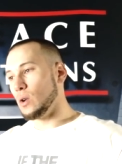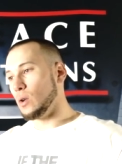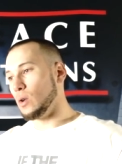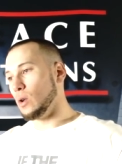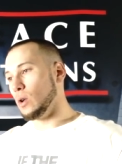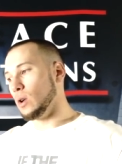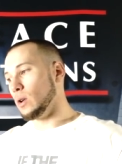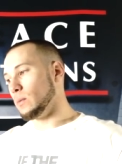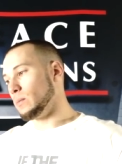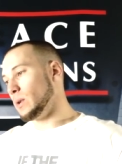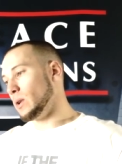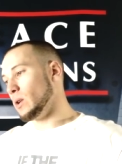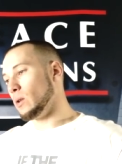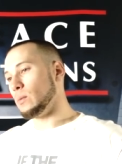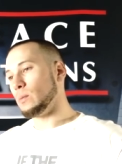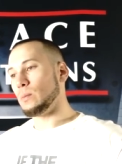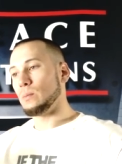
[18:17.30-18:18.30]
or you
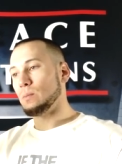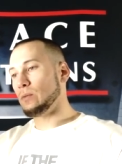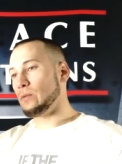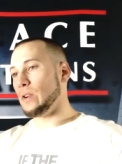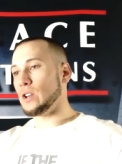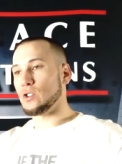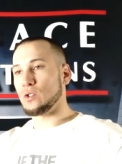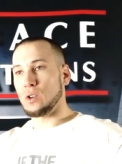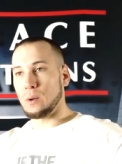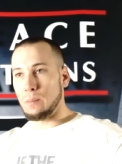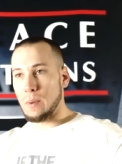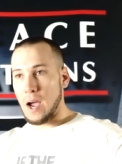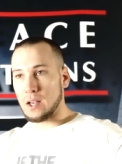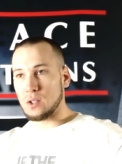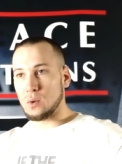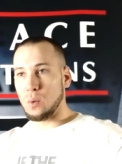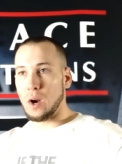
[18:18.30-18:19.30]
know venturing
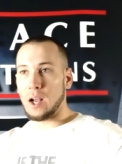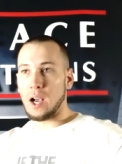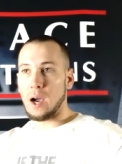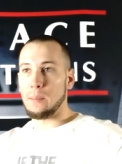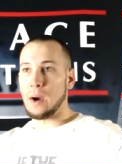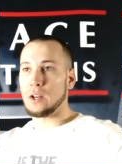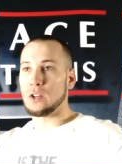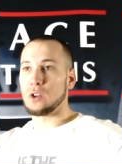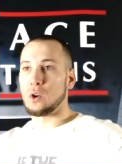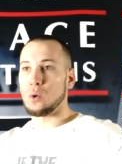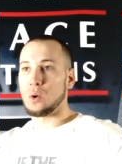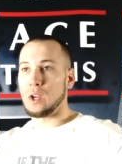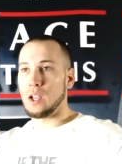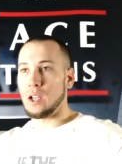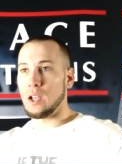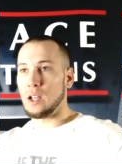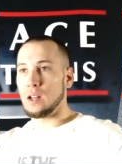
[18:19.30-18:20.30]
back to what I got my
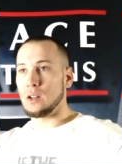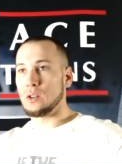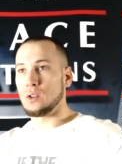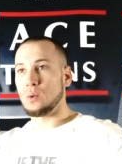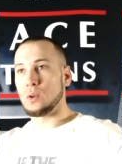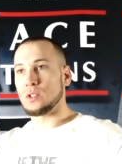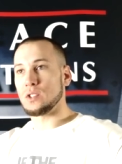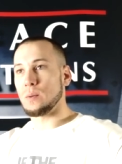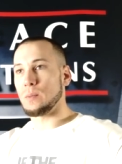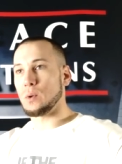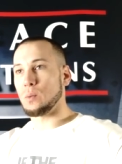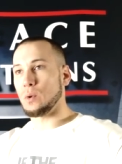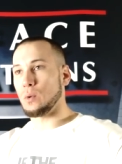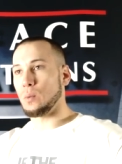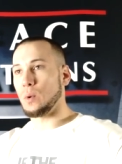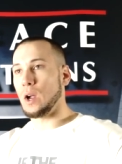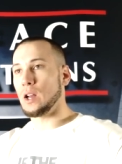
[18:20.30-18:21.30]
degree in and doing something
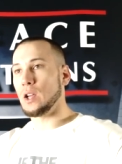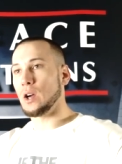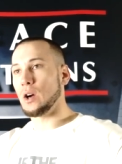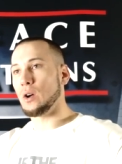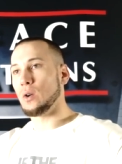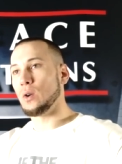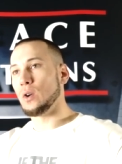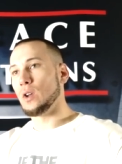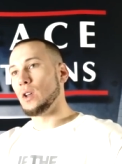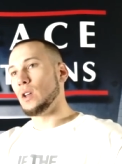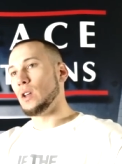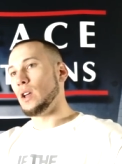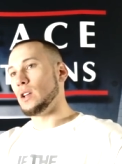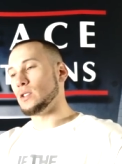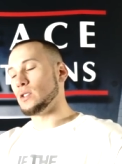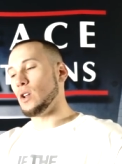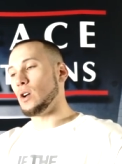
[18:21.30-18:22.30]
with radio,
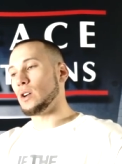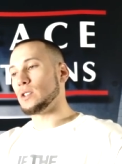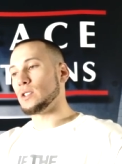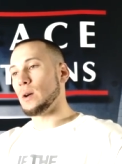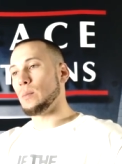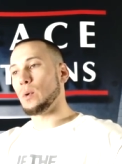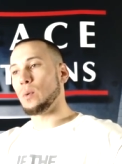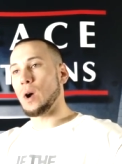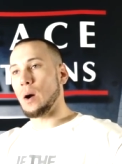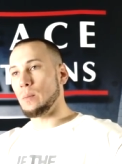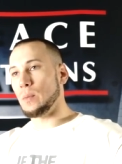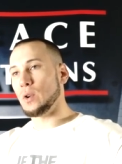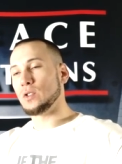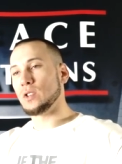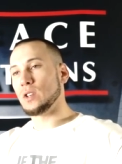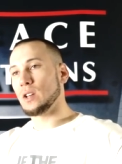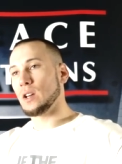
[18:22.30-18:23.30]
as long as I'm around
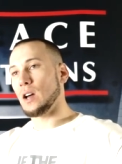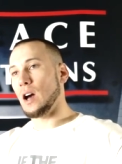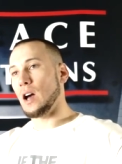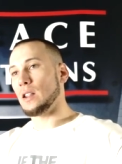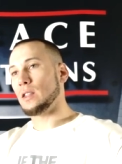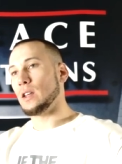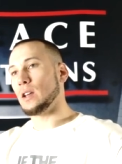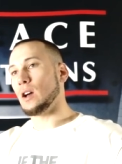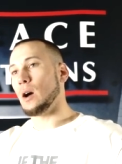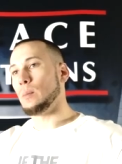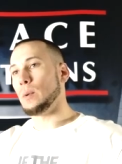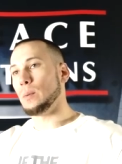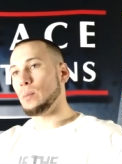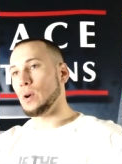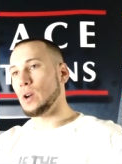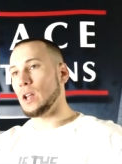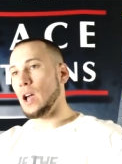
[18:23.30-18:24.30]
music, I think I'll be
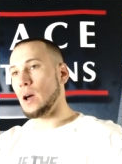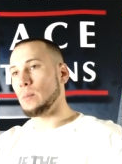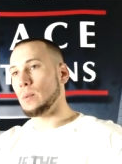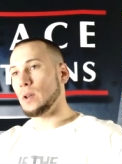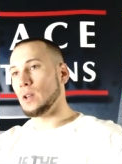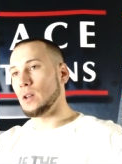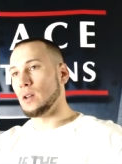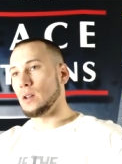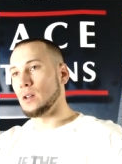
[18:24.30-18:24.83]
pretty happy.